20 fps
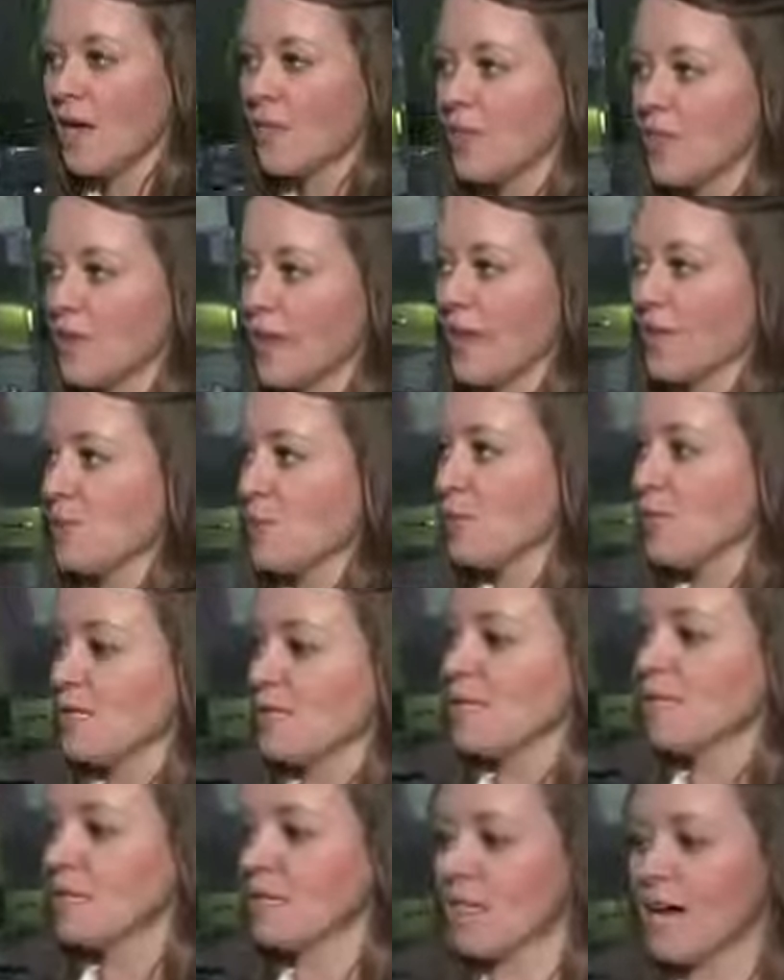The next
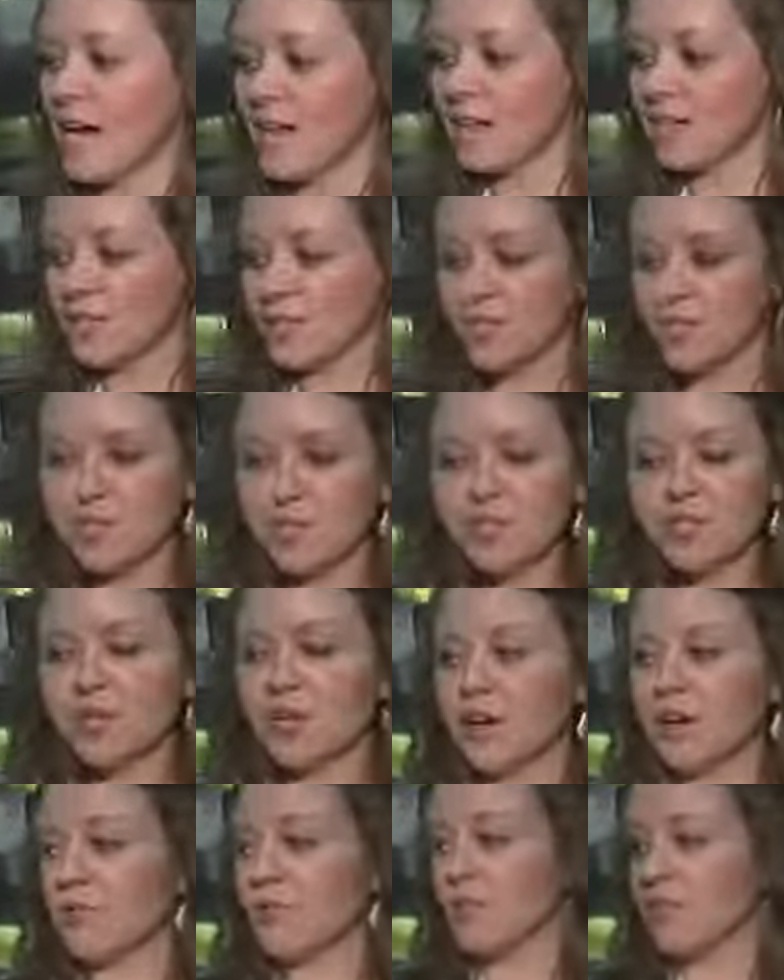piece in the line is new
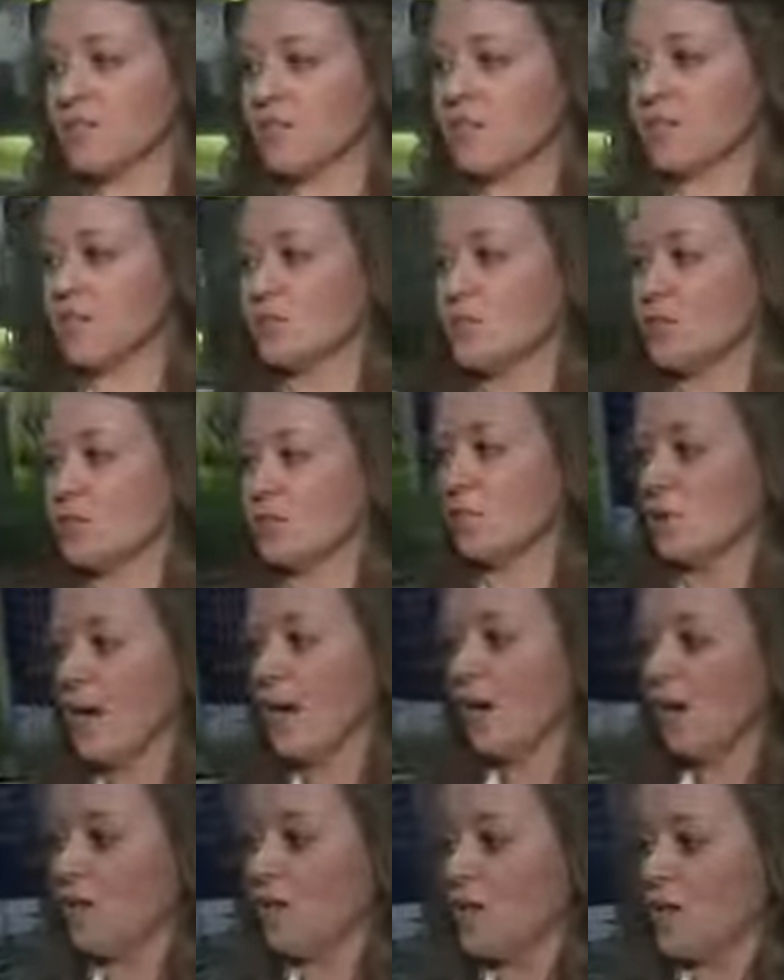to our Phase 2 as
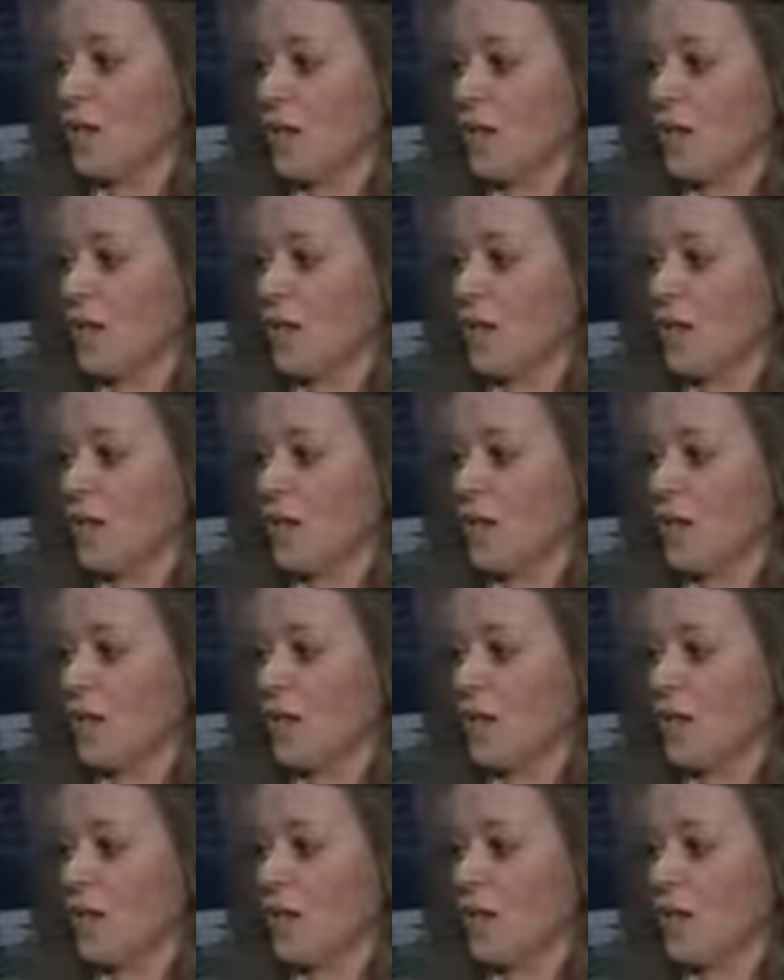well.